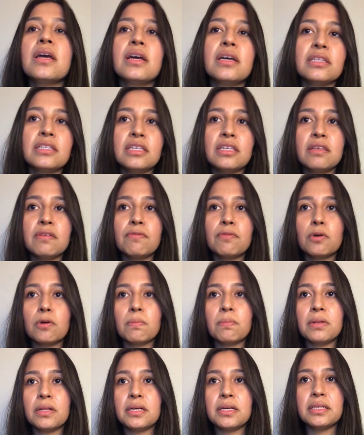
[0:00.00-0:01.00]
CD4
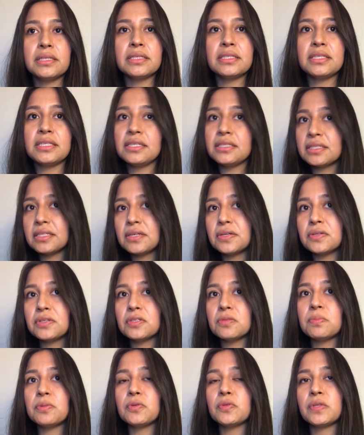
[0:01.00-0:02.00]
plus T cells
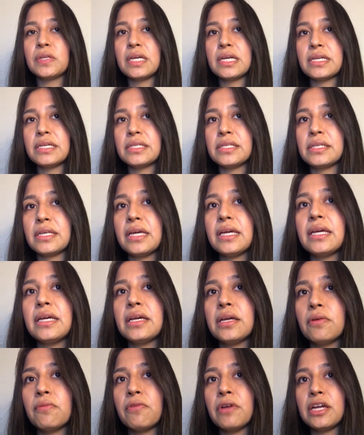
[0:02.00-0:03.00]
possess
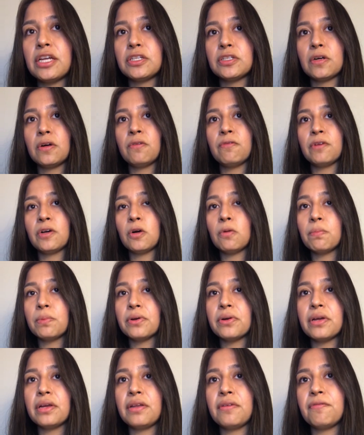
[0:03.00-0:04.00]
a range of helper
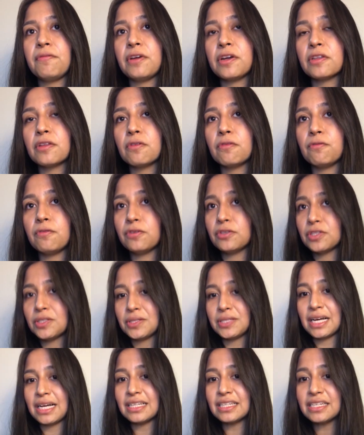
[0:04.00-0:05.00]
and effector
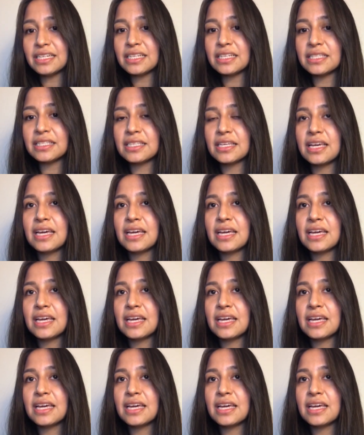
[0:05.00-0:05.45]
functionalities.